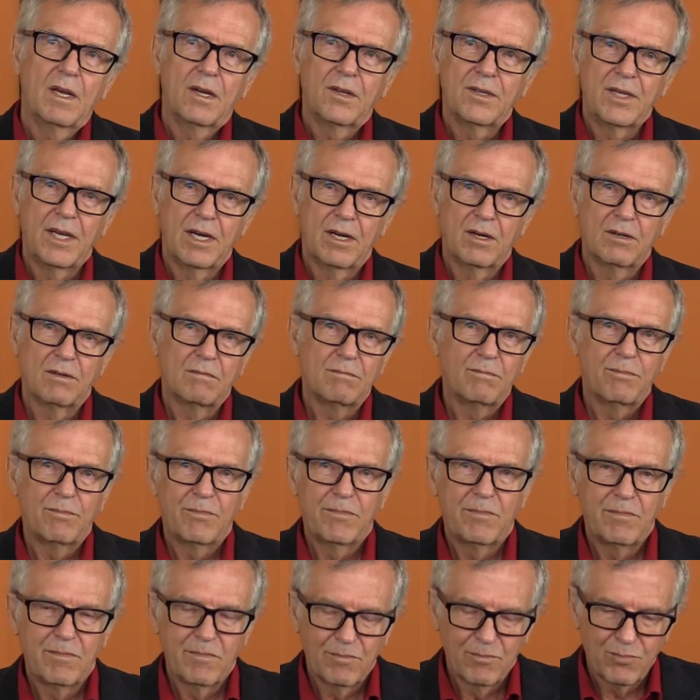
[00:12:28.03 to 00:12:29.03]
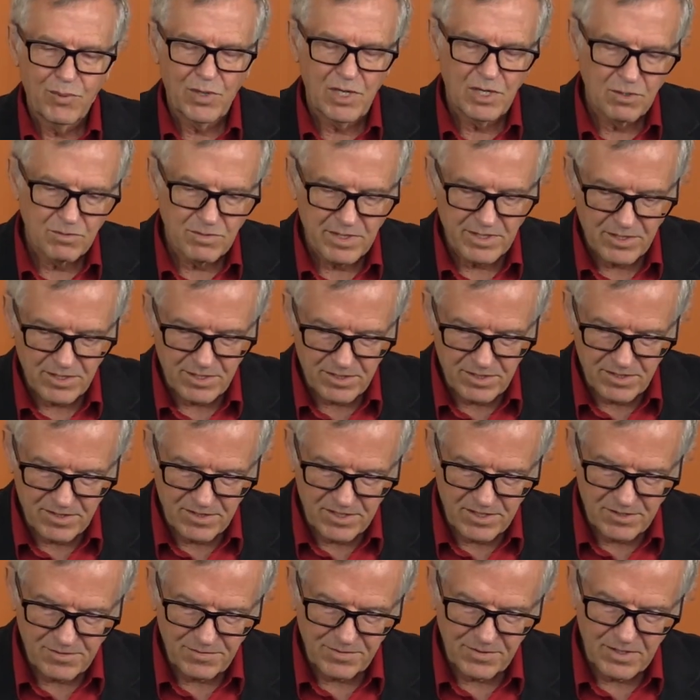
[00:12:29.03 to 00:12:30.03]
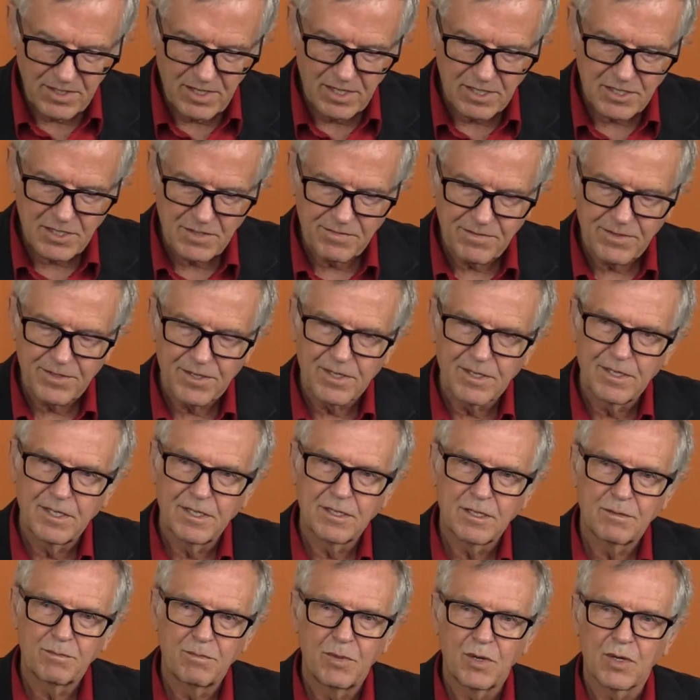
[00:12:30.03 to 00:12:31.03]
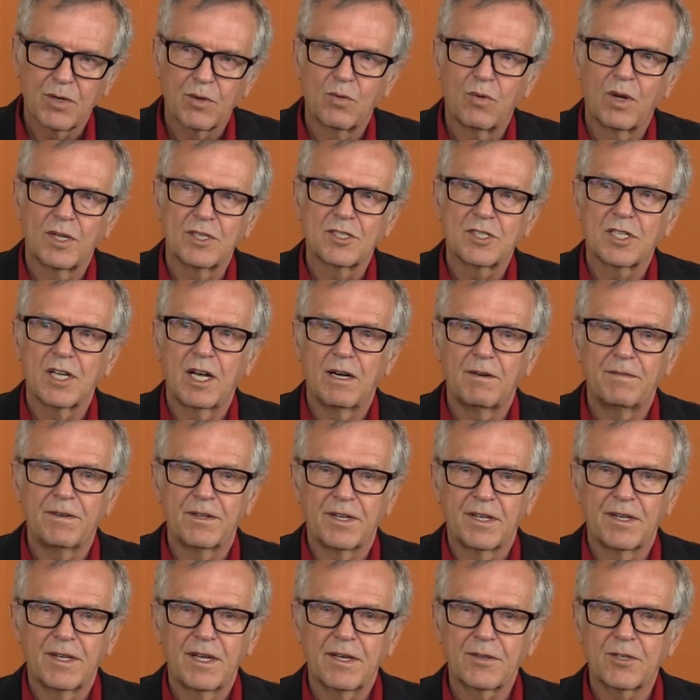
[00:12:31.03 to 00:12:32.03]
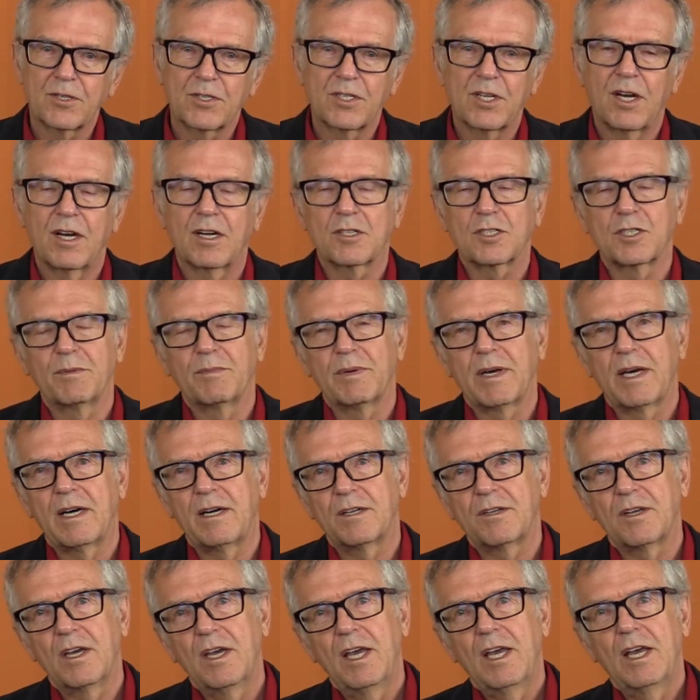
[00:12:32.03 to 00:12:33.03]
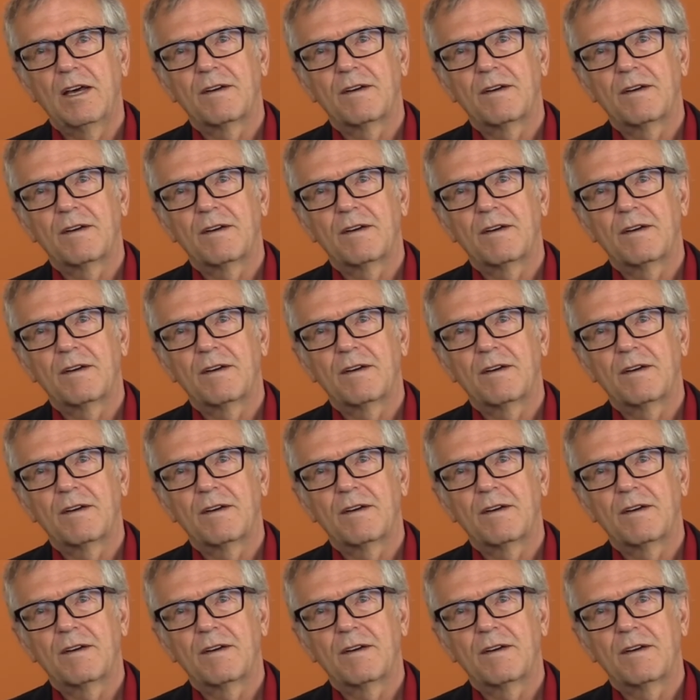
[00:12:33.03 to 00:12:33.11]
Now, Paul Ricoeur's philosopher in his book Oneself and Another talks about,